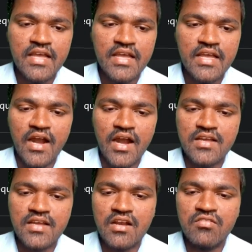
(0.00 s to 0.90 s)
cannot
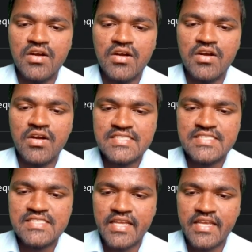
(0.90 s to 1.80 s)
convert
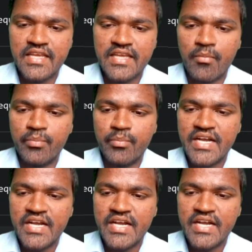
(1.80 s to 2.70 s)
dictionary
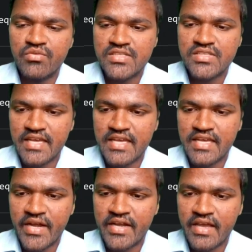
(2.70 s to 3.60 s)
update sequence
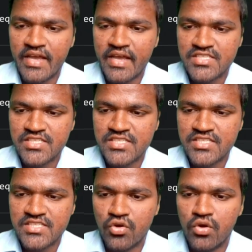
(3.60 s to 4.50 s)
element
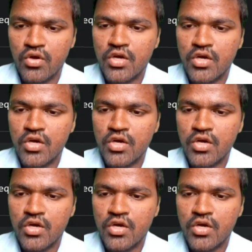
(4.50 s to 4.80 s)
#0